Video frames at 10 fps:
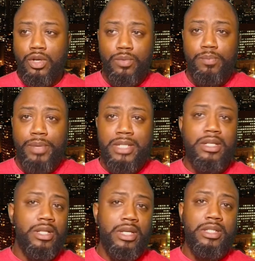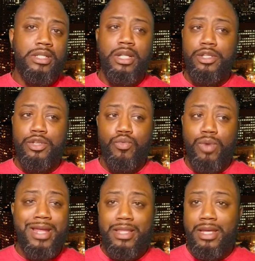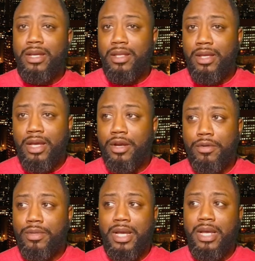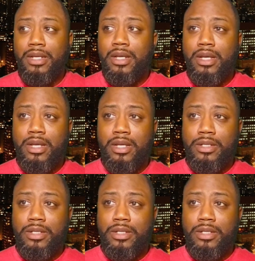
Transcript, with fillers: So basically, he's telling you right then and there that